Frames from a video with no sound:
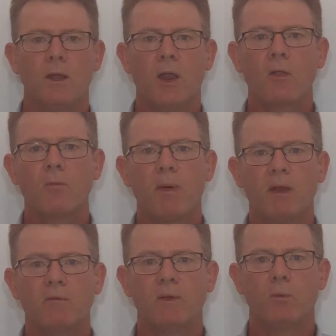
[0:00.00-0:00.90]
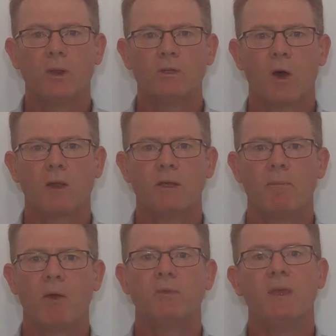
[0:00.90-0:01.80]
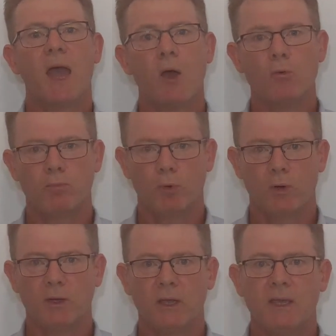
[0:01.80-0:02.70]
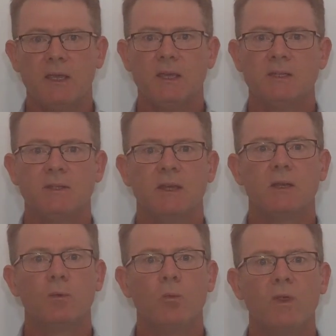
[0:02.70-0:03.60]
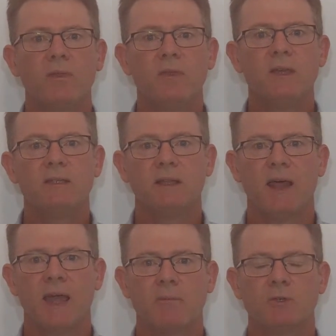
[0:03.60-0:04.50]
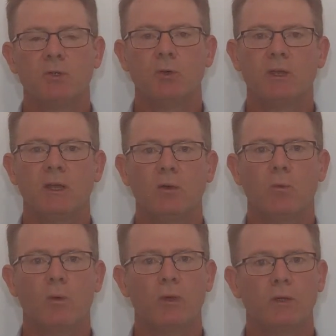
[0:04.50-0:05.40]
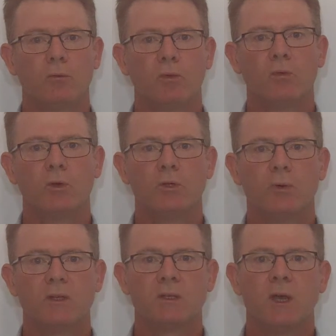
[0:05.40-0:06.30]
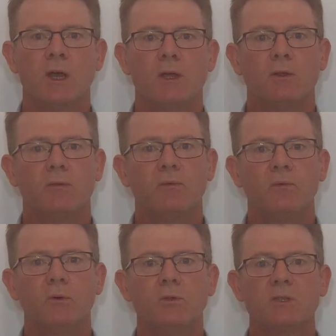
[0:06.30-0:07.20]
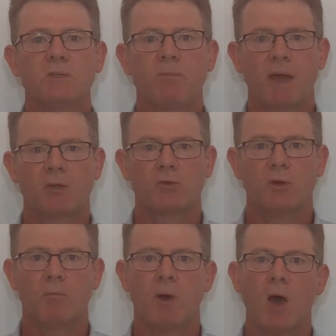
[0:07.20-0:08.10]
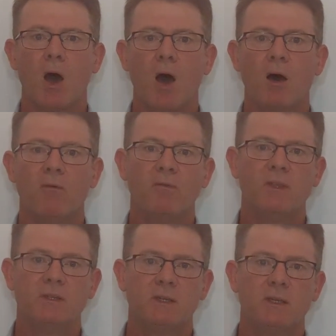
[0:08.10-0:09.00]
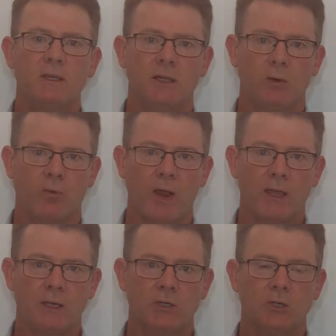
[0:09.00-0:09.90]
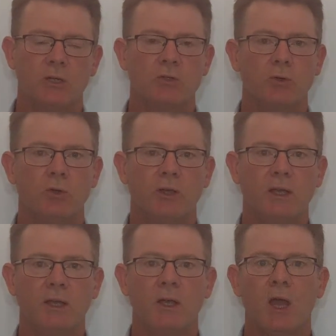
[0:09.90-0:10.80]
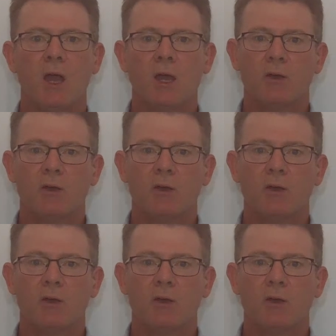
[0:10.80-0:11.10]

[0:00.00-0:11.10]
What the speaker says: Another benefit when talking about the output is that with these lamps, you're getting what we could refer to as the full spectrum of this healing range. So you're getting